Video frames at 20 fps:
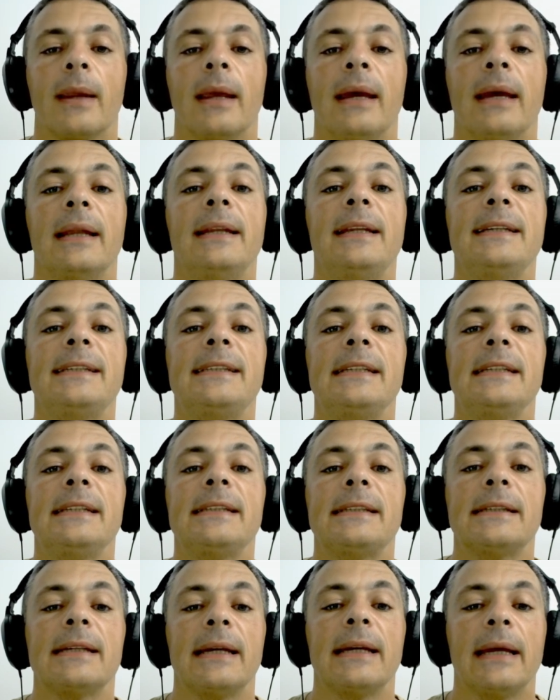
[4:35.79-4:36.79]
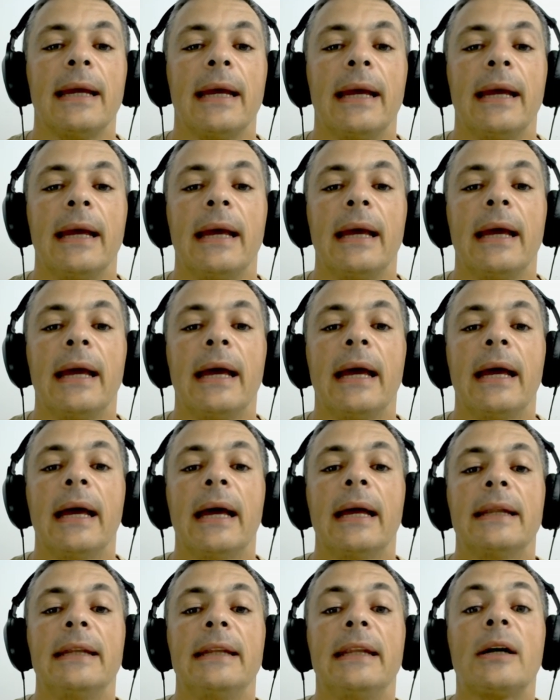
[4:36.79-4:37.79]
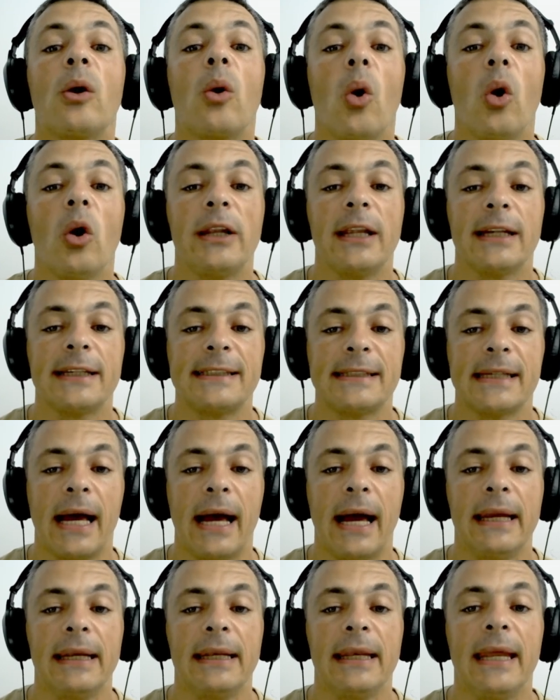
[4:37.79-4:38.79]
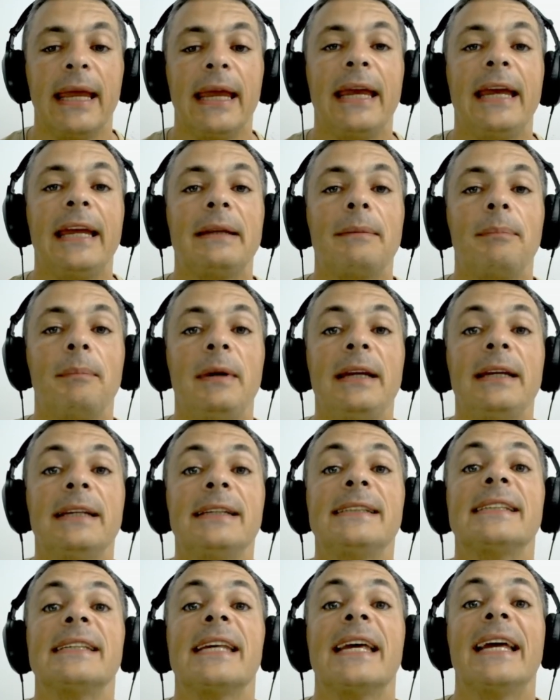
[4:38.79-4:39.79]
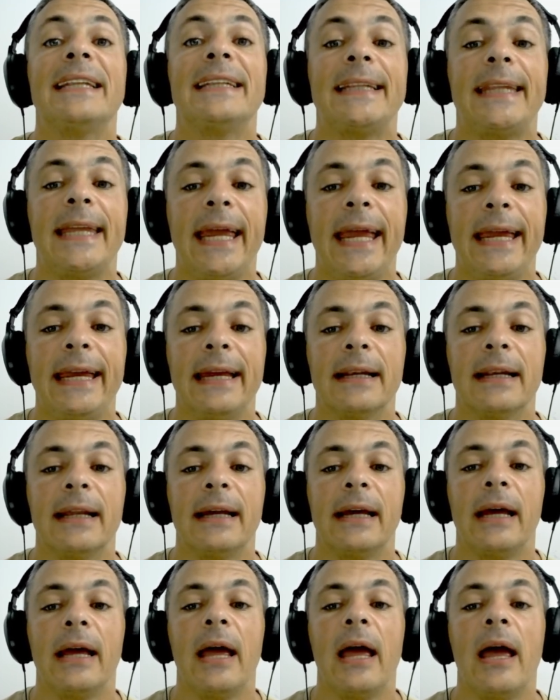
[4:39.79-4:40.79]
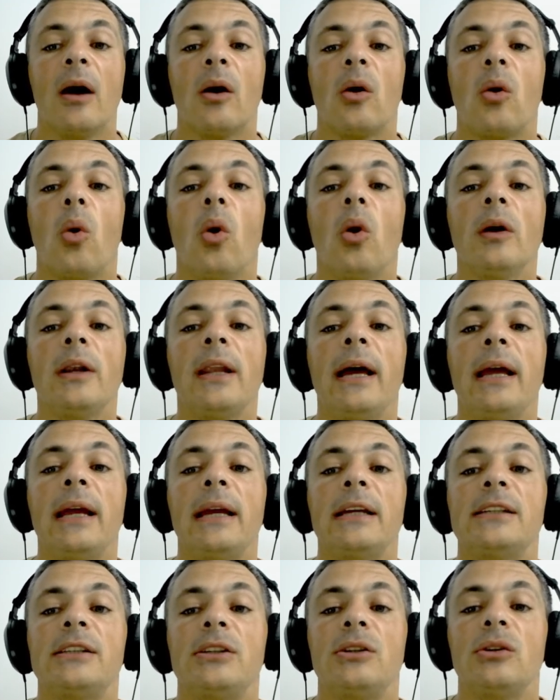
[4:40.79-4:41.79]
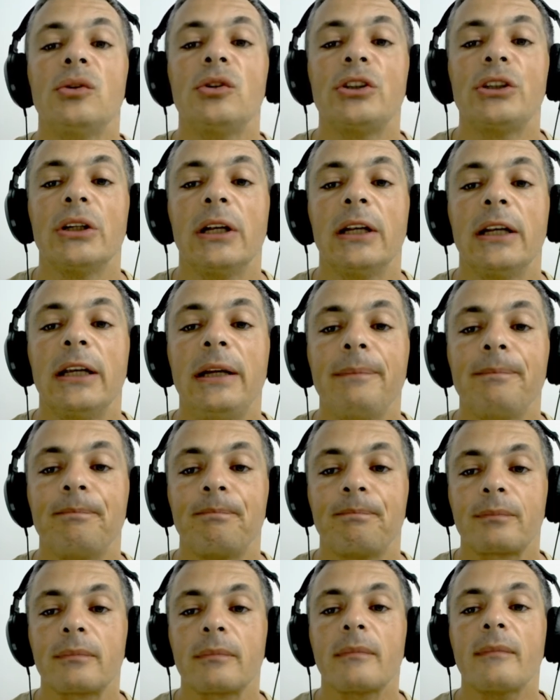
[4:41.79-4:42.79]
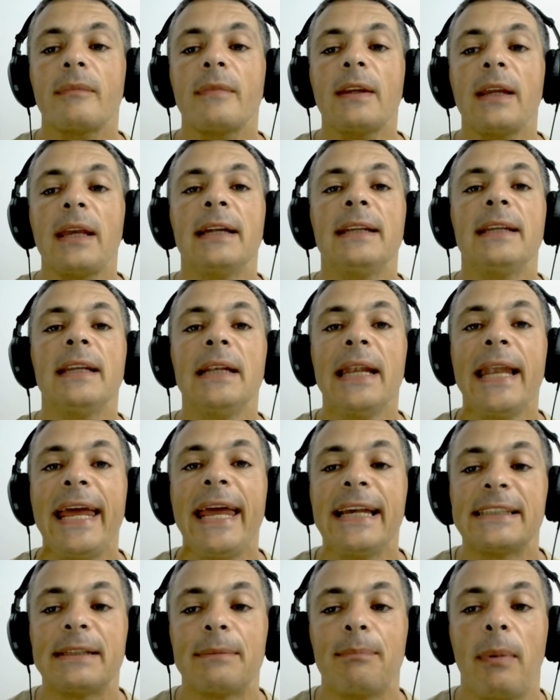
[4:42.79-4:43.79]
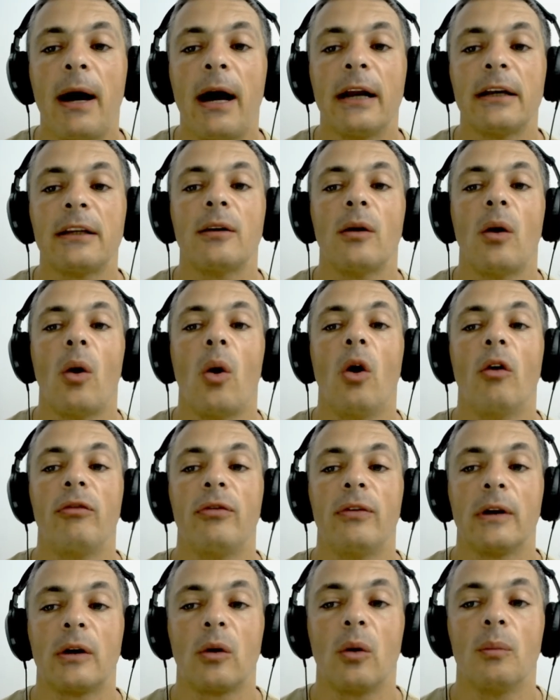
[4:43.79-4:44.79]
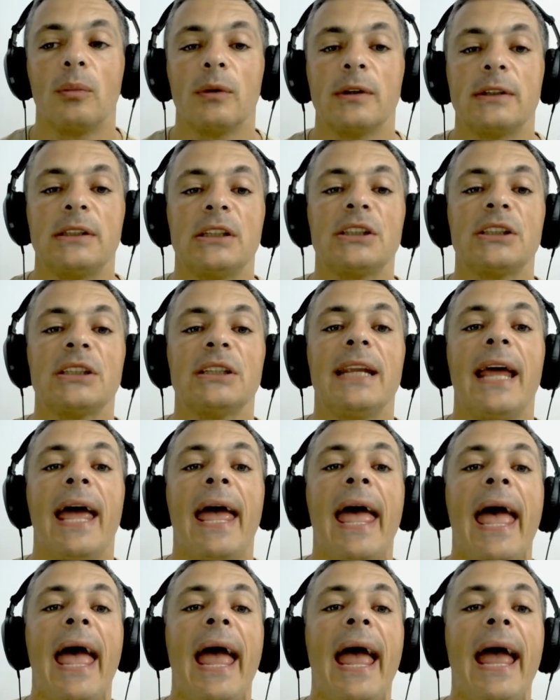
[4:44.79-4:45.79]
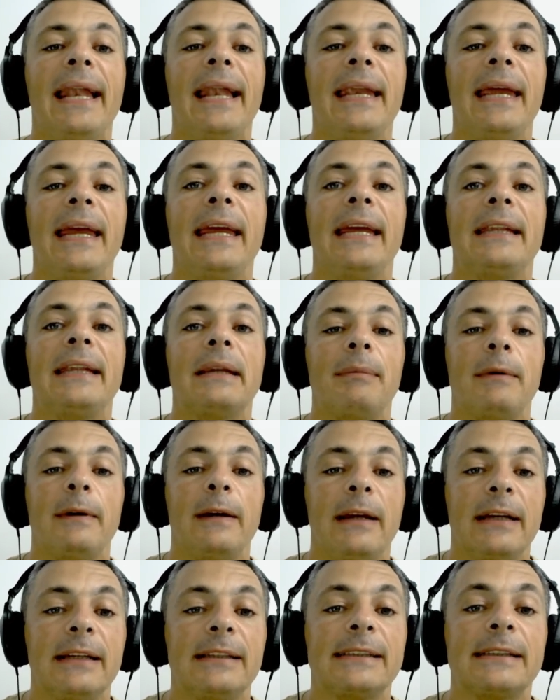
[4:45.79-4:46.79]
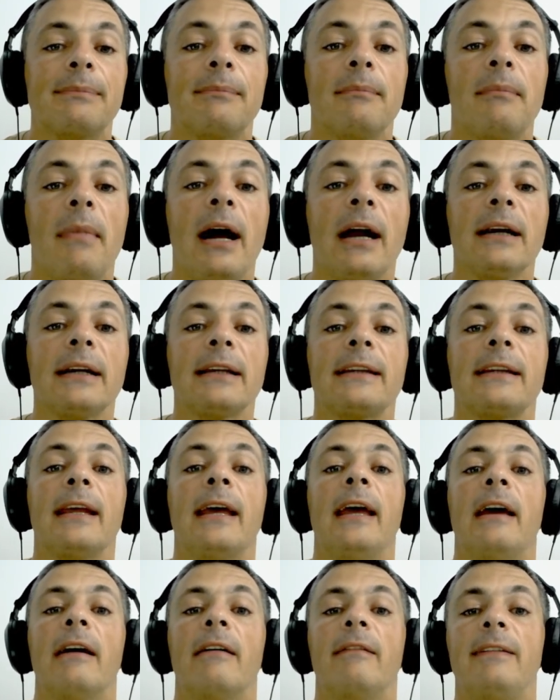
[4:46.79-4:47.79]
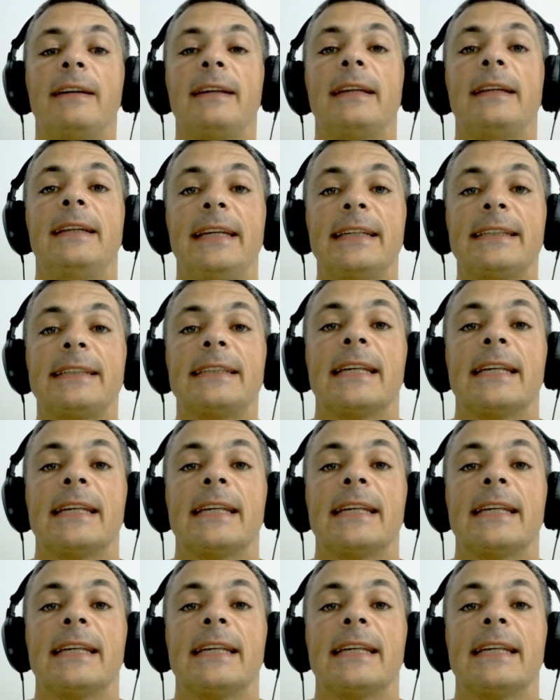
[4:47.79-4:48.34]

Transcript: This is the coda sign. It means tail. Coda is usually the last part of a composition and it's marked with this